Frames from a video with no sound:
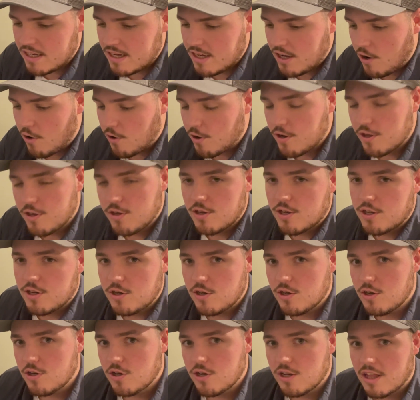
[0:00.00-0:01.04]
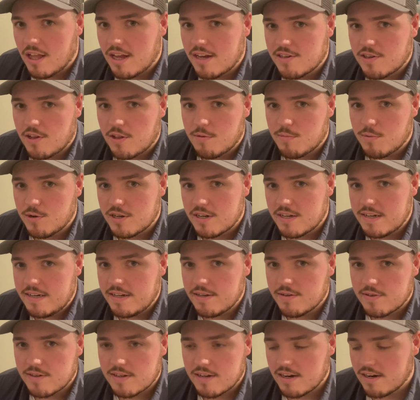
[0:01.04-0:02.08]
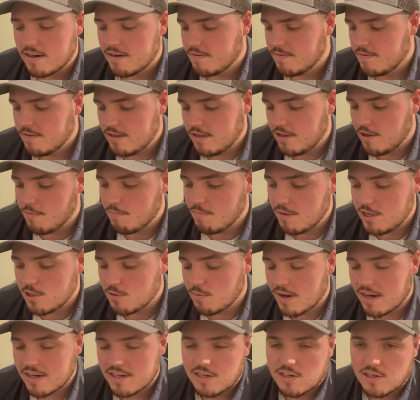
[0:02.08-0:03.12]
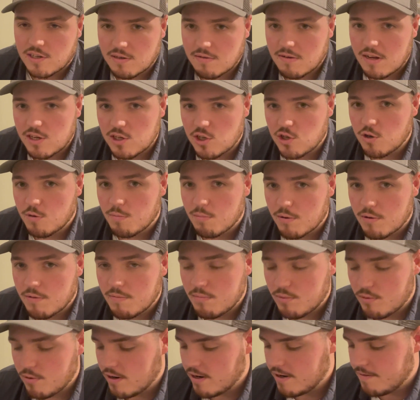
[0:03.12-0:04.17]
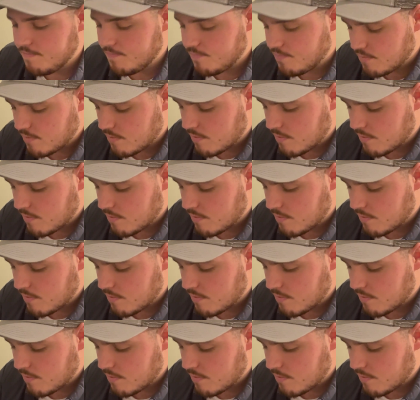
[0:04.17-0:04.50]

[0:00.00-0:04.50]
or that you can utilize other materials there. Now beeswax is super important.